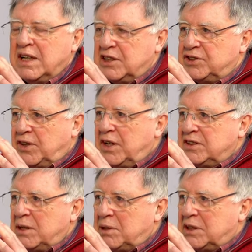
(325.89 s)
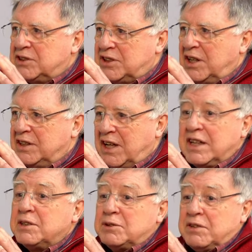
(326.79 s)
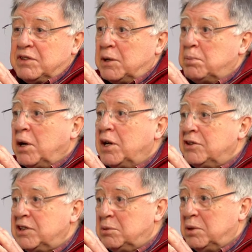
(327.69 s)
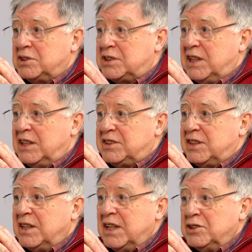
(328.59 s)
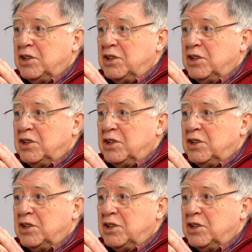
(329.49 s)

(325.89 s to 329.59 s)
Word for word: And as far as they were concerned, I think there was even an apology at one stage that